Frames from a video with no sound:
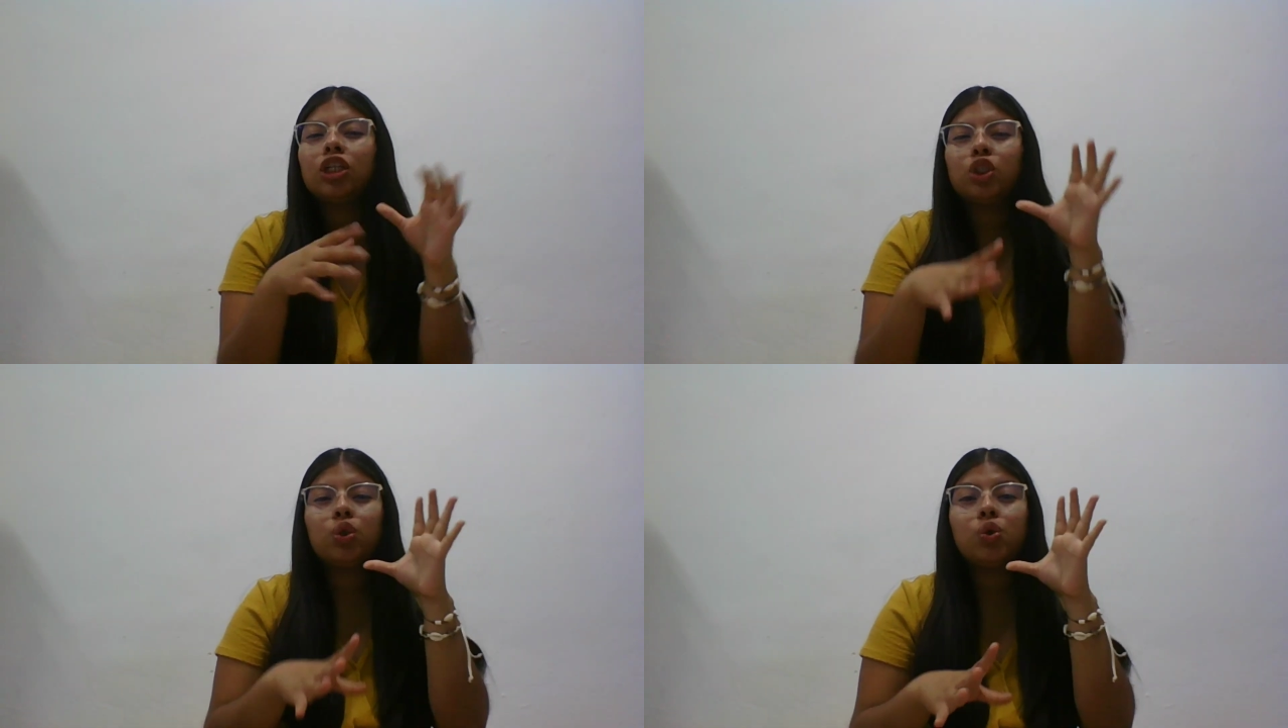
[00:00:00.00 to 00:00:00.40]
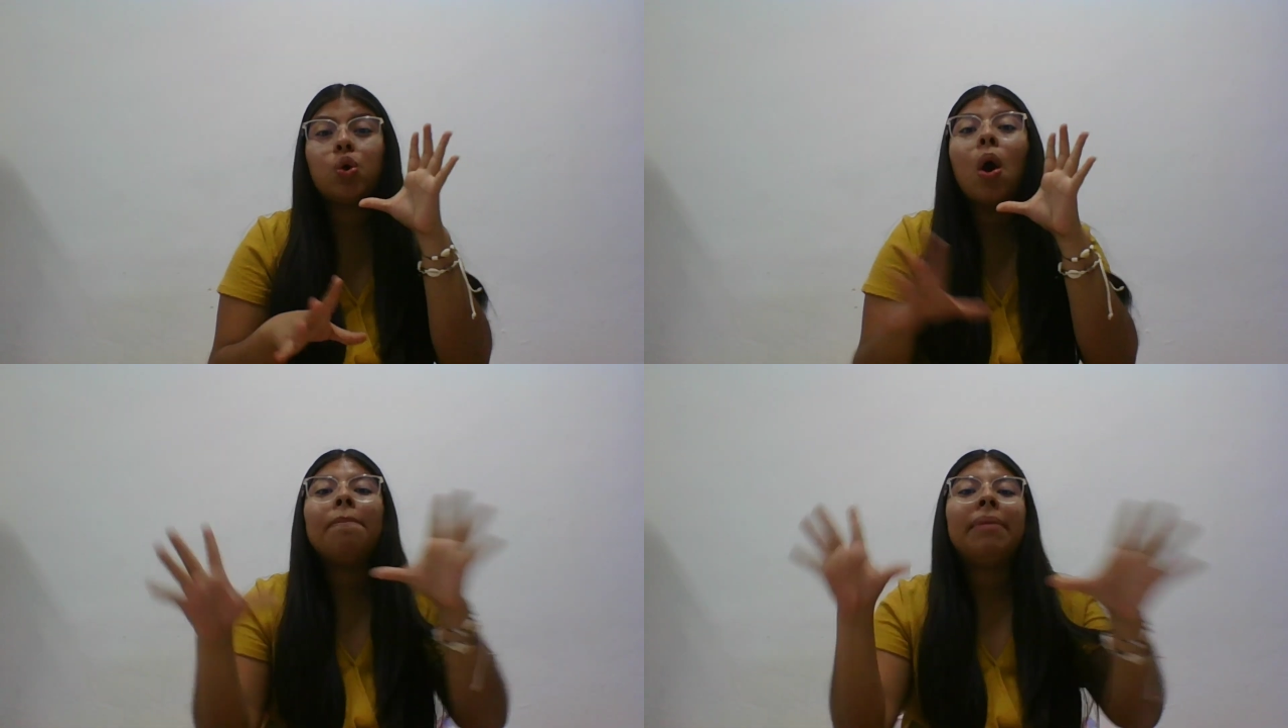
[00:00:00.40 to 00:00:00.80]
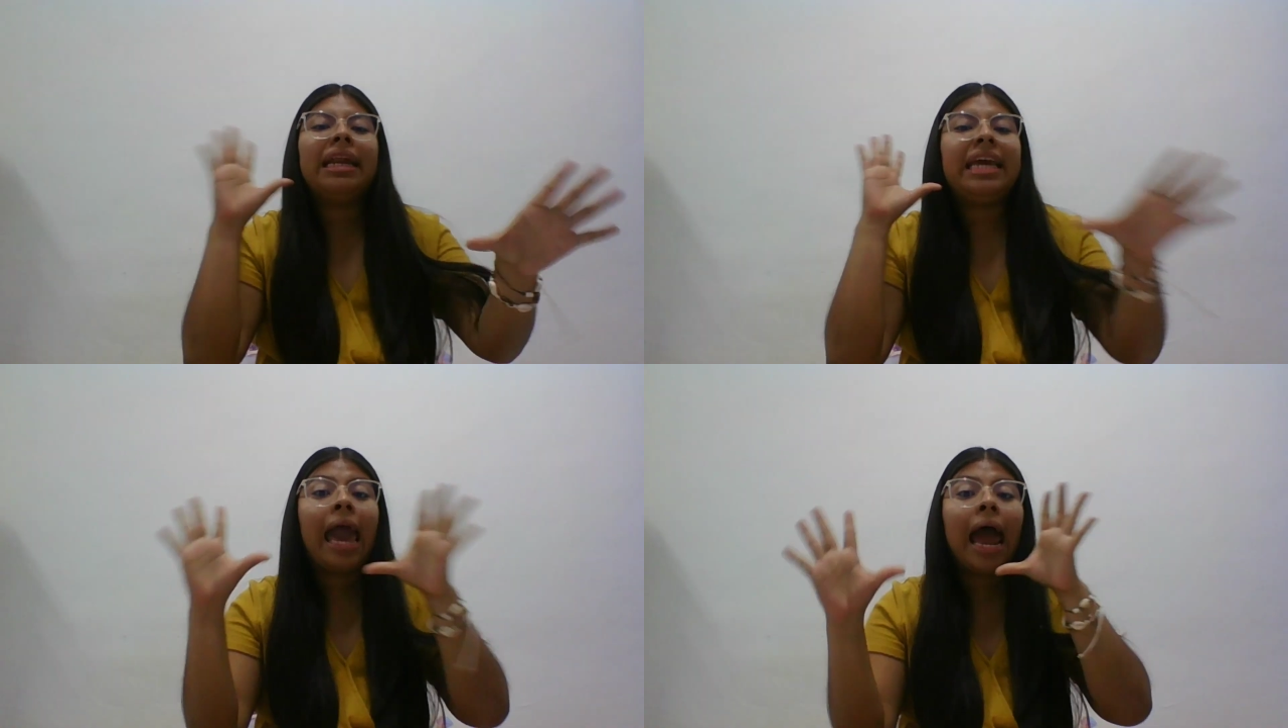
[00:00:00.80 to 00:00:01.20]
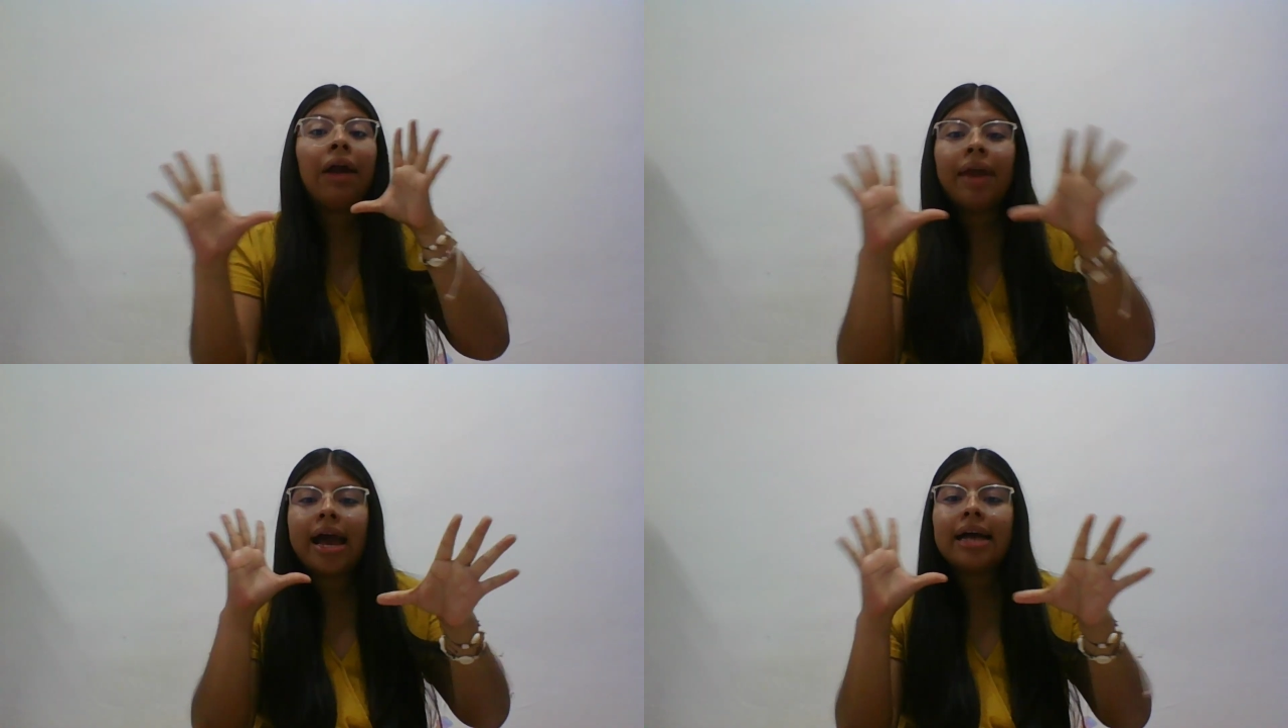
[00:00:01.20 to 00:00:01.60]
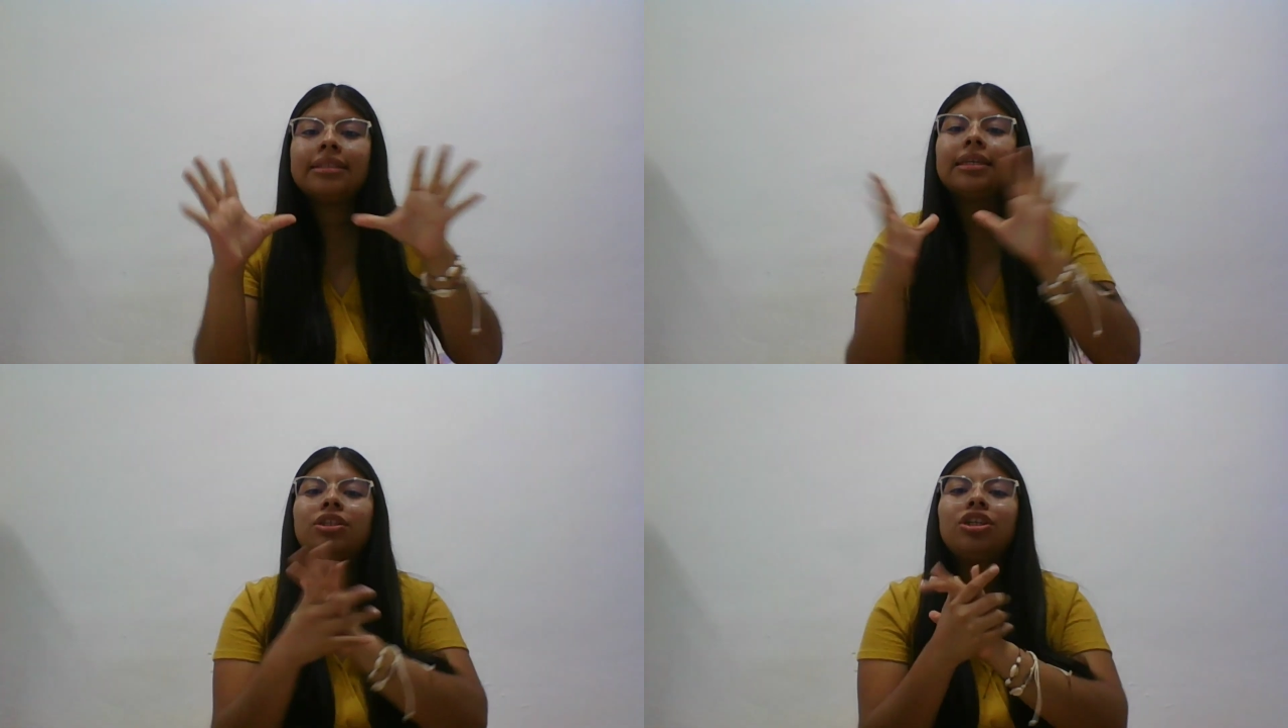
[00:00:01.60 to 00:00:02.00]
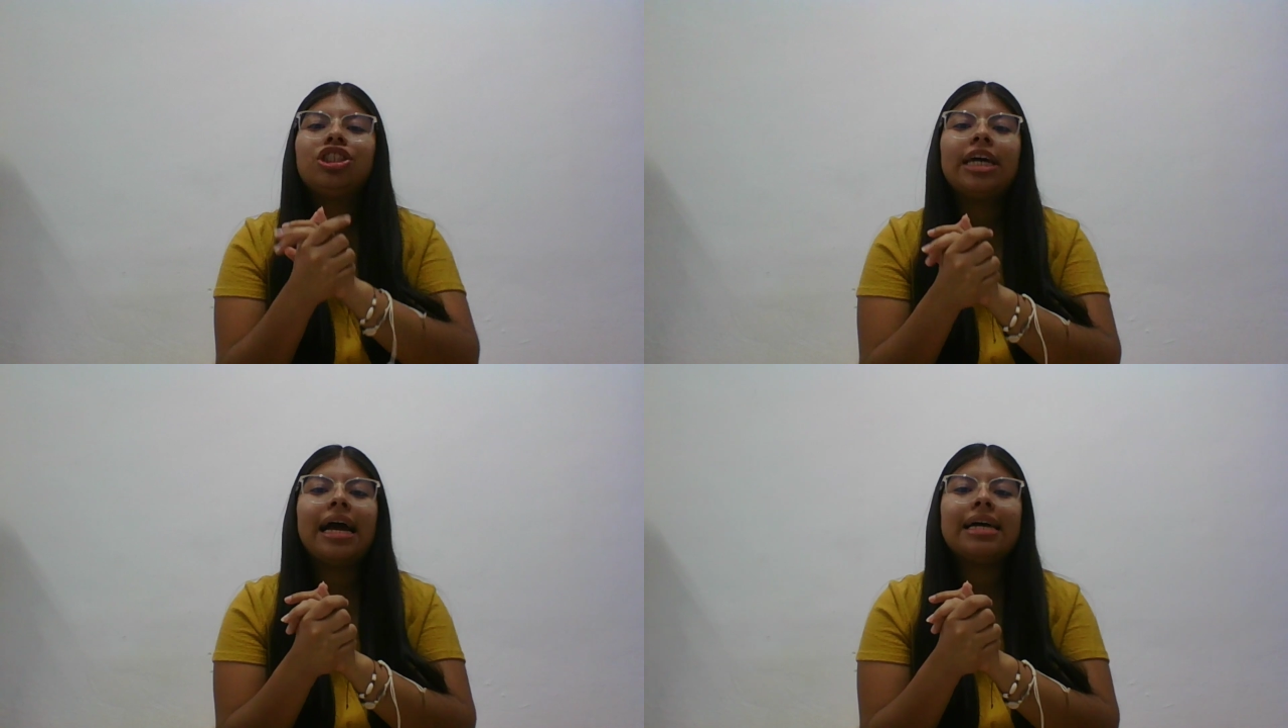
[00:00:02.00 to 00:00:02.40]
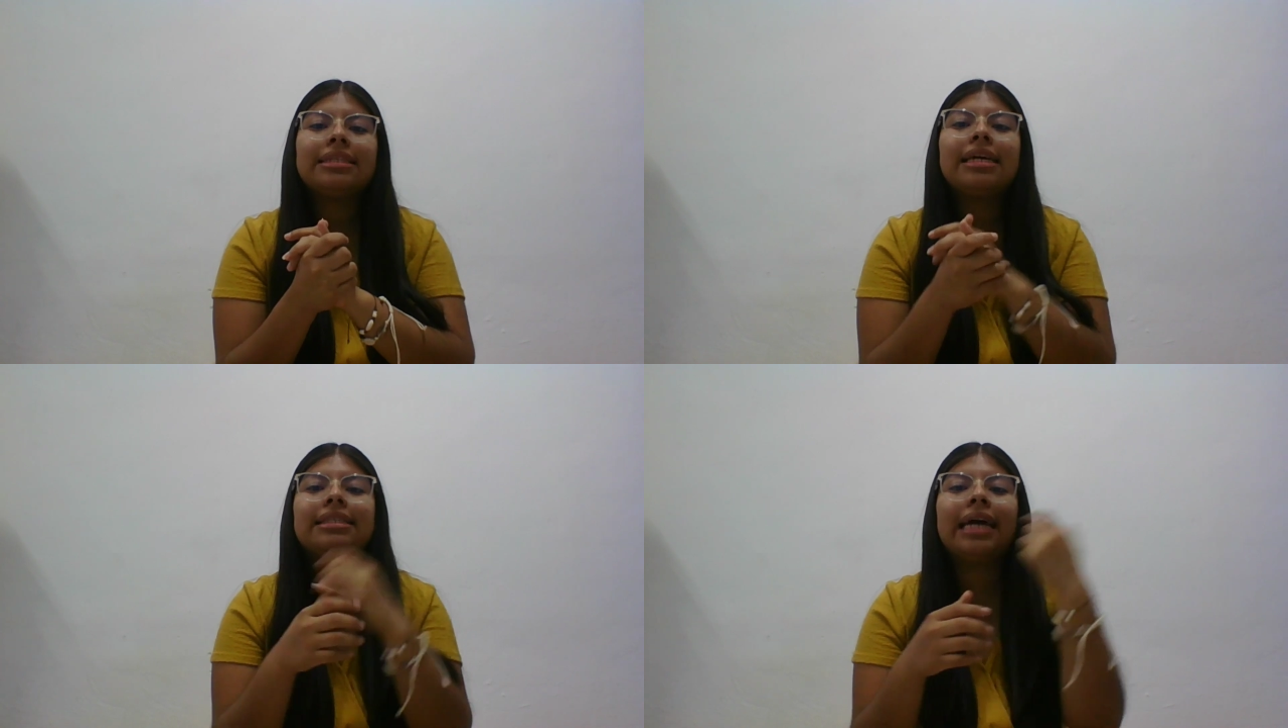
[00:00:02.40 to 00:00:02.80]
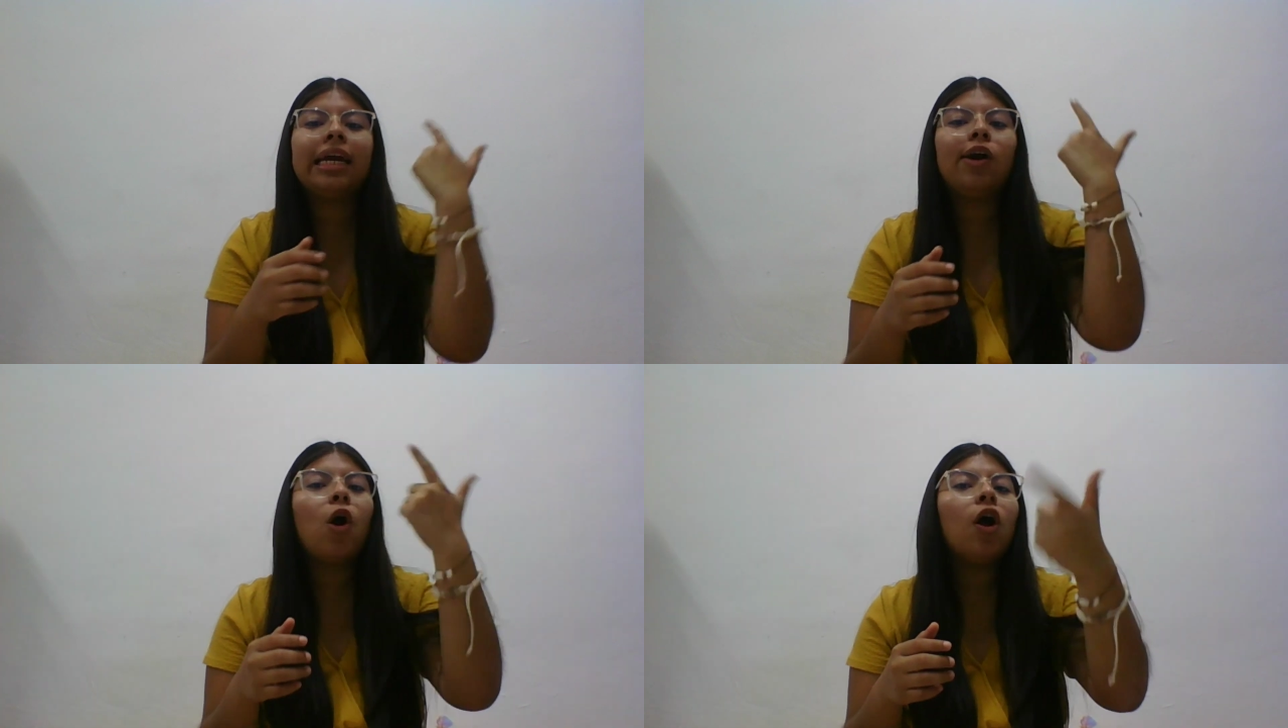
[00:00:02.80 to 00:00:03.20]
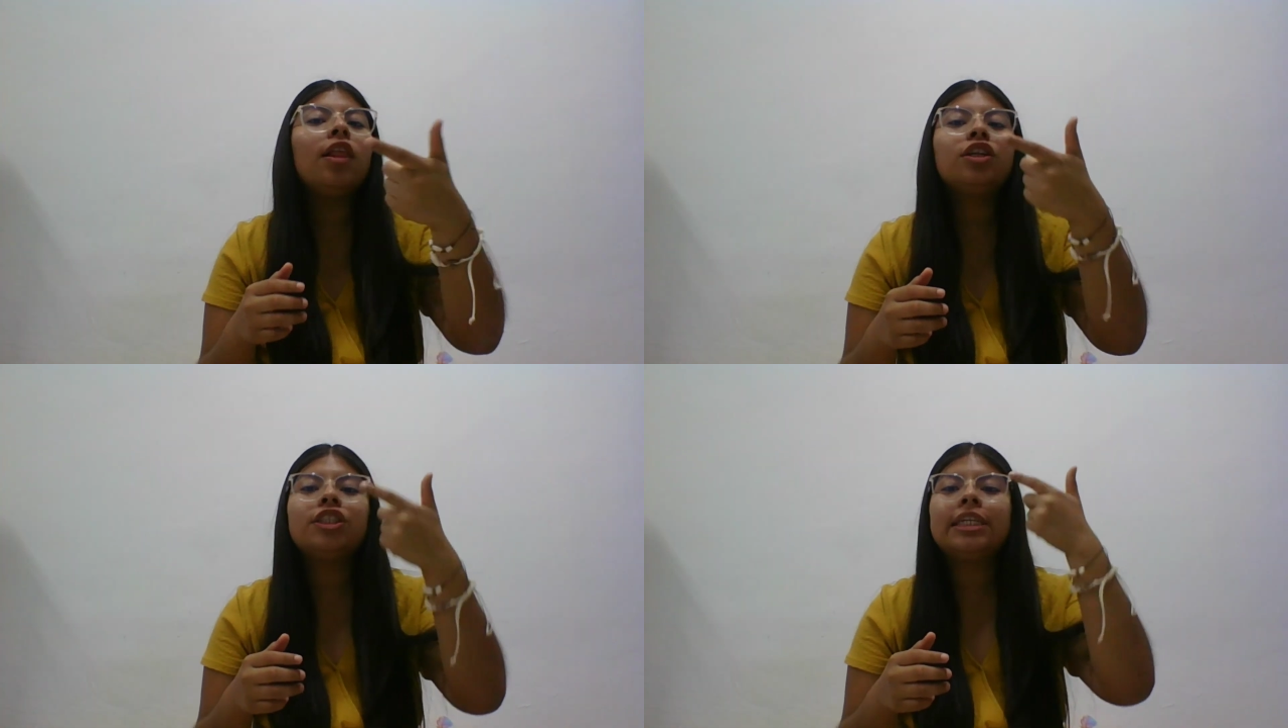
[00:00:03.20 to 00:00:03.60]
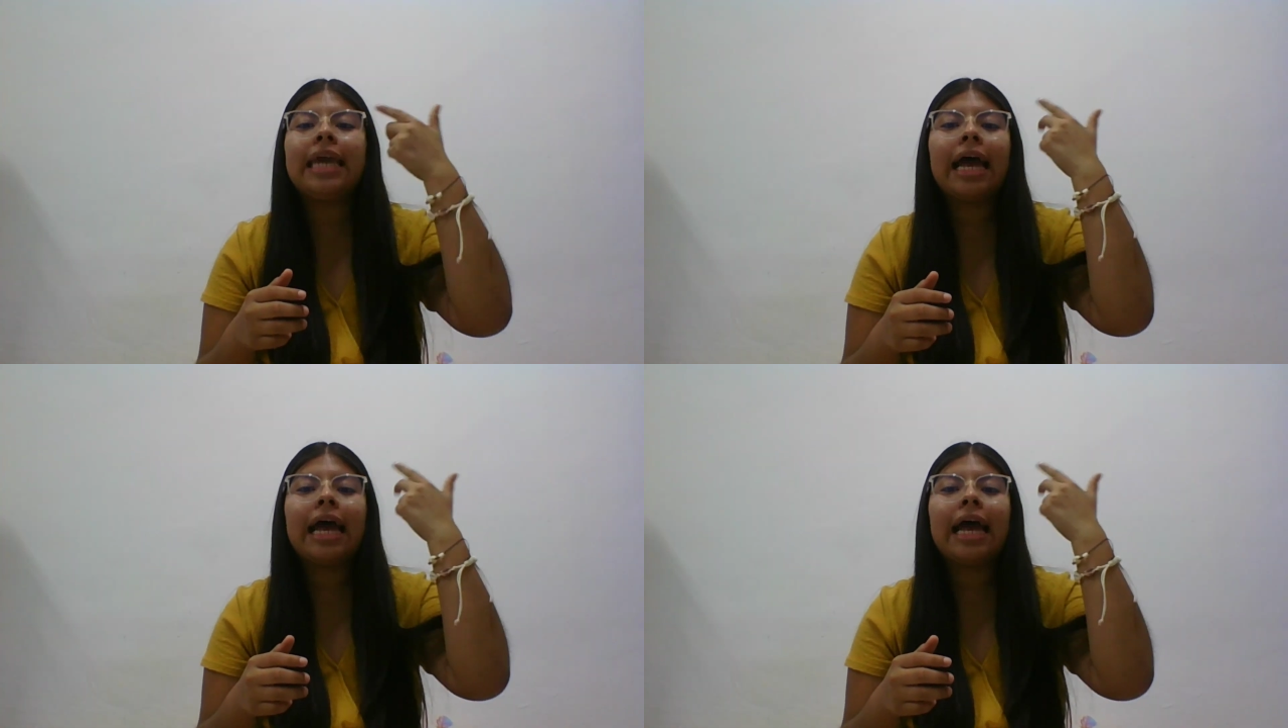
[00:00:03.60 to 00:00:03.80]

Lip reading: to many areas such as psychology,